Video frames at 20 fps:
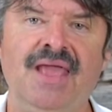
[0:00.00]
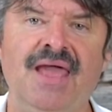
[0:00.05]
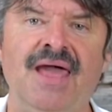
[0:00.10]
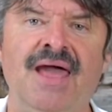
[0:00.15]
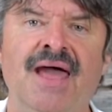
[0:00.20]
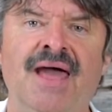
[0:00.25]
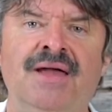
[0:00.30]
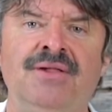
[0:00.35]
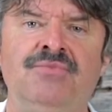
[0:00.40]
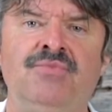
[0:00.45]

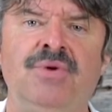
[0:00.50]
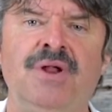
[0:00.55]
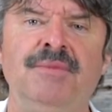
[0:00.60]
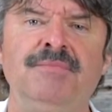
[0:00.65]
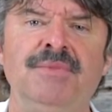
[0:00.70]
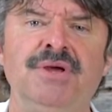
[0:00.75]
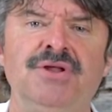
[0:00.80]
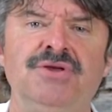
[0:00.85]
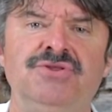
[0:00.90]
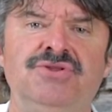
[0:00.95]
And what
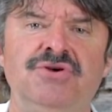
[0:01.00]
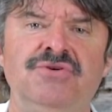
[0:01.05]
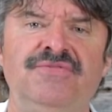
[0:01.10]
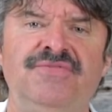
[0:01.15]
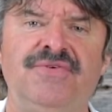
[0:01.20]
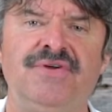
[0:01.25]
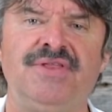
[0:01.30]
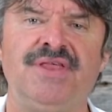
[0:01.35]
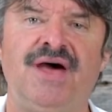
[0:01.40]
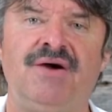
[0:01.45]
I'm going to do
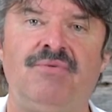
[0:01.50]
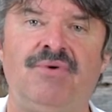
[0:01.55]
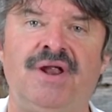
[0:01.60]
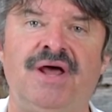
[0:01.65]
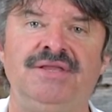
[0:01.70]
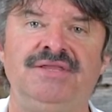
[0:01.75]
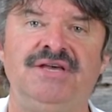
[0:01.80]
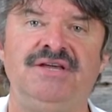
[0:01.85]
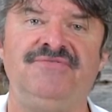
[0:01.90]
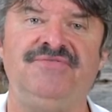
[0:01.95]
for that, what I
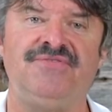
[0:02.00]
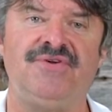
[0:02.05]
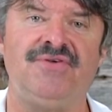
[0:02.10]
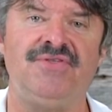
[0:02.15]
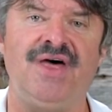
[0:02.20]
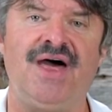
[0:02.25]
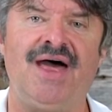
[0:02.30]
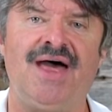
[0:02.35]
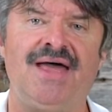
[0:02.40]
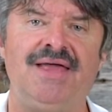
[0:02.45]
did for
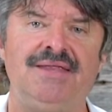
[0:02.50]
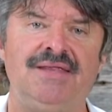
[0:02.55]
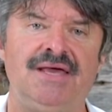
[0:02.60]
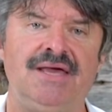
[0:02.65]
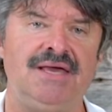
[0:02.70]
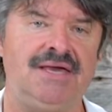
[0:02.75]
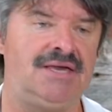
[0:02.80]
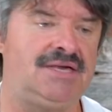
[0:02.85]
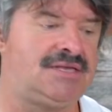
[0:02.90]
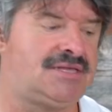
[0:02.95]
that
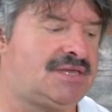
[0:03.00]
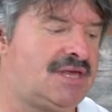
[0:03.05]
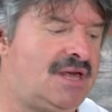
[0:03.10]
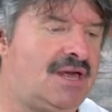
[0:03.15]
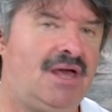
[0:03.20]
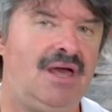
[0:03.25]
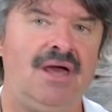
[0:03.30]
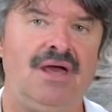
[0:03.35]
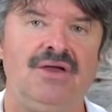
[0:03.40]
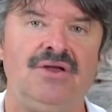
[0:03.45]
is,
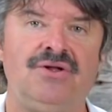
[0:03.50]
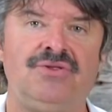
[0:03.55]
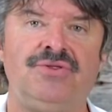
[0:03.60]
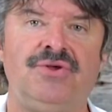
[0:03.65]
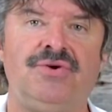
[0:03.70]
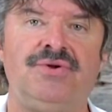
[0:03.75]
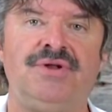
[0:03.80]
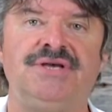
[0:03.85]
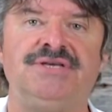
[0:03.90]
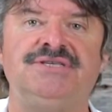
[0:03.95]
you'll
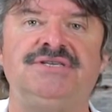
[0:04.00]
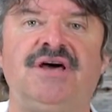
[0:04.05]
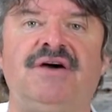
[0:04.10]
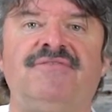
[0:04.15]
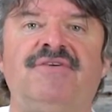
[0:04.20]
notice I